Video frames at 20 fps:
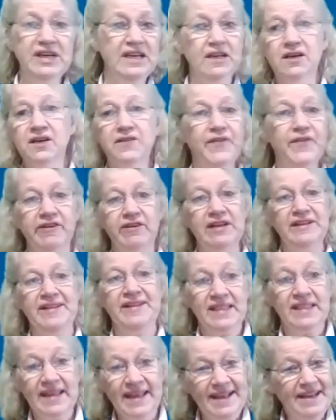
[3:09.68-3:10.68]
look very
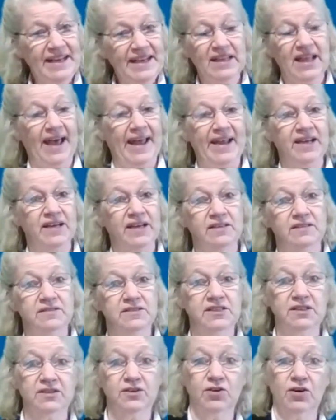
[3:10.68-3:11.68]
ladylike
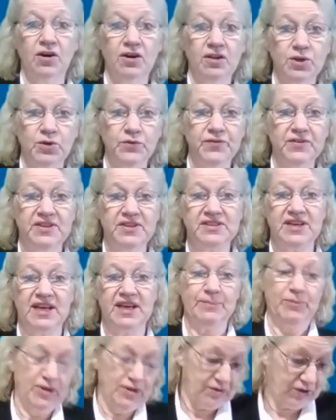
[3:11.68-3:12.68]
to crawl over the
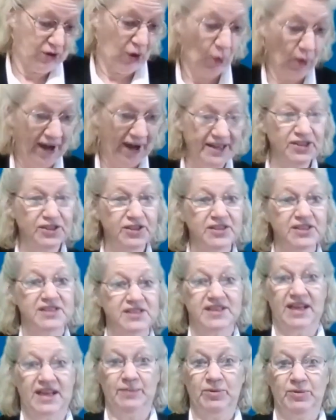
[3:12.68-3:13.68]
table or go under the
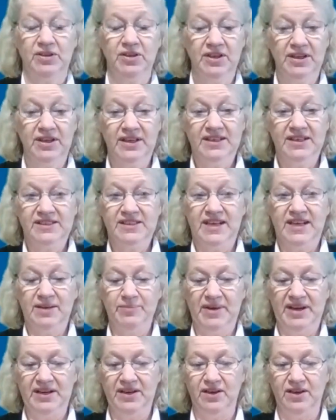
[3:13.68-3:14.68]
table to get
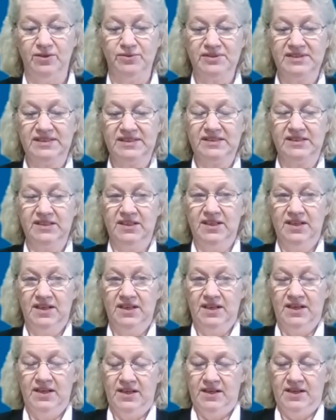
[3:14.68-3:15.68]
my notes.
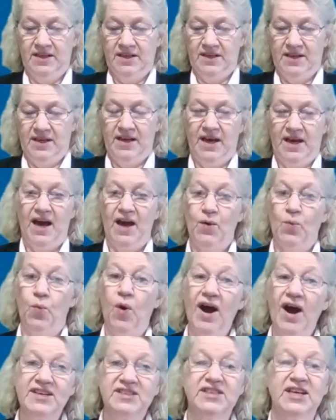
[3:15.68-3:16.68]
I
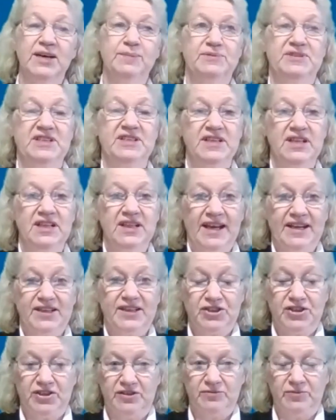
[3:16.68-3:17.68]
walked up to the
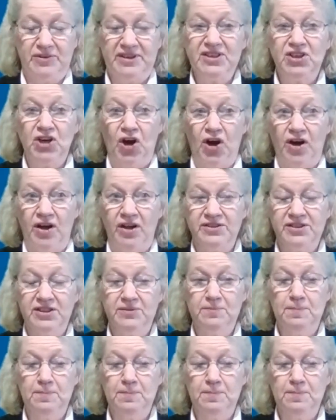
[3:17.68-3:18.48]
lectern when called,